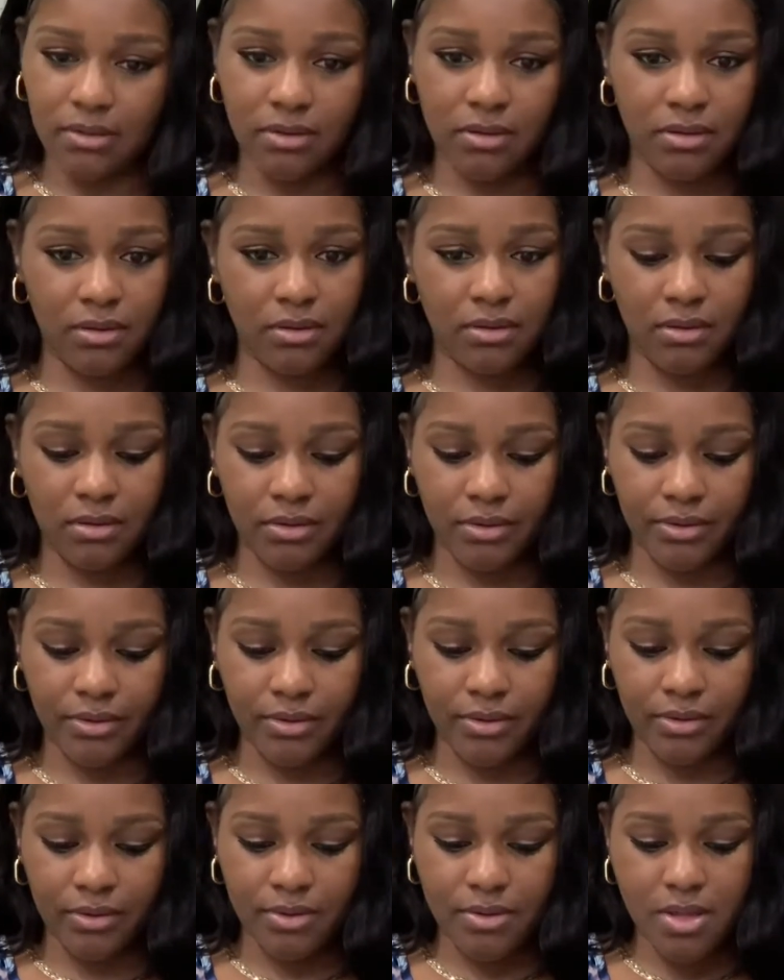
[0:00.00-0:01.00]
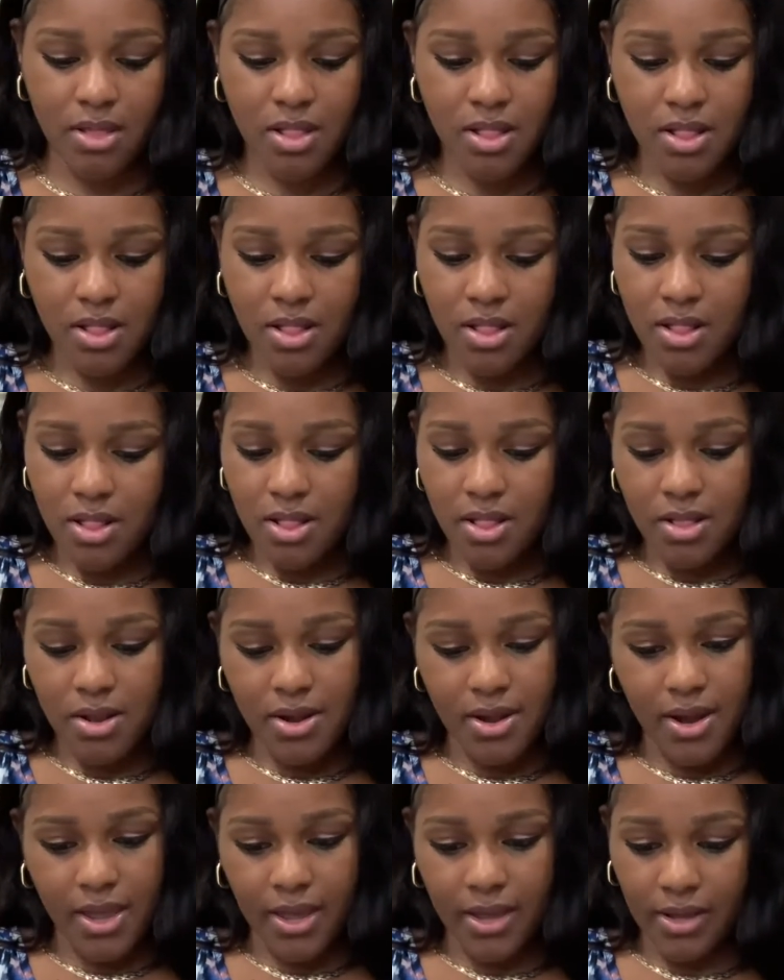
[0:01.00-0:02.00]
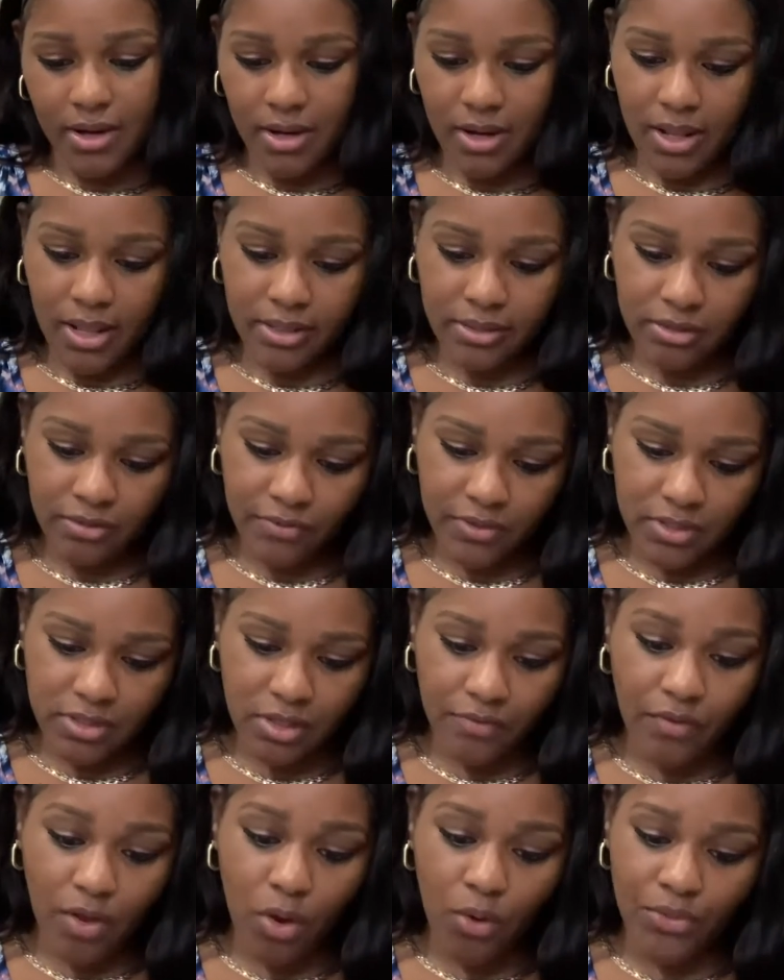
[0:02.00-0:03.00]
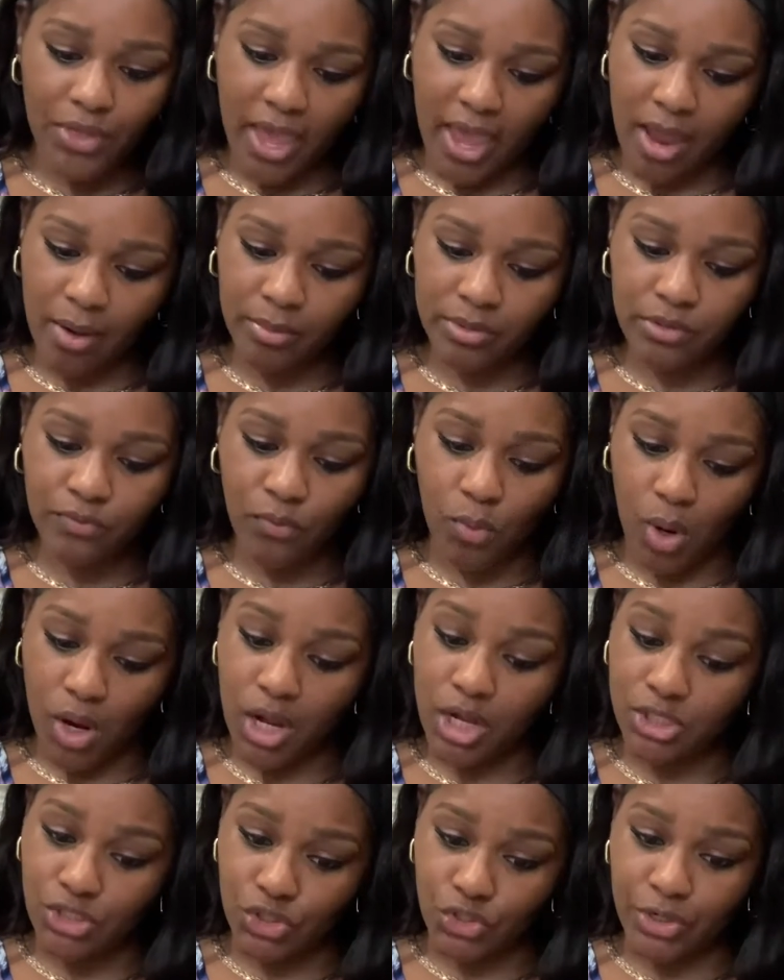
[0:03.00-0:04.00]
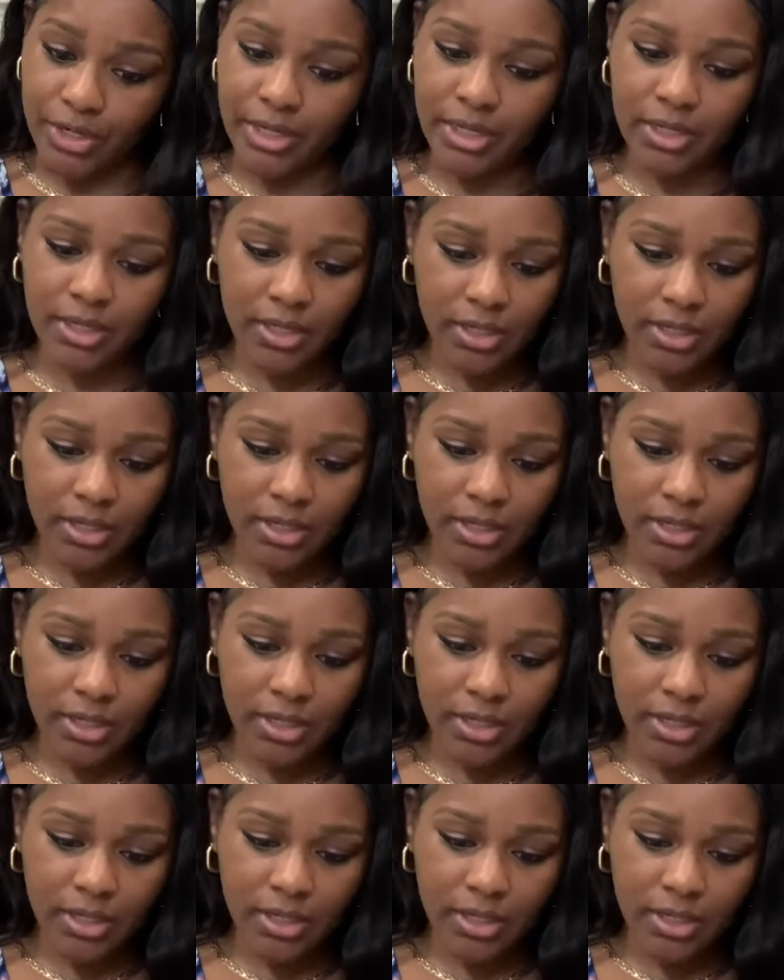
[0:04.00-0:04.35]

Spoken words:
$900 for this. Oh, the hat was $400.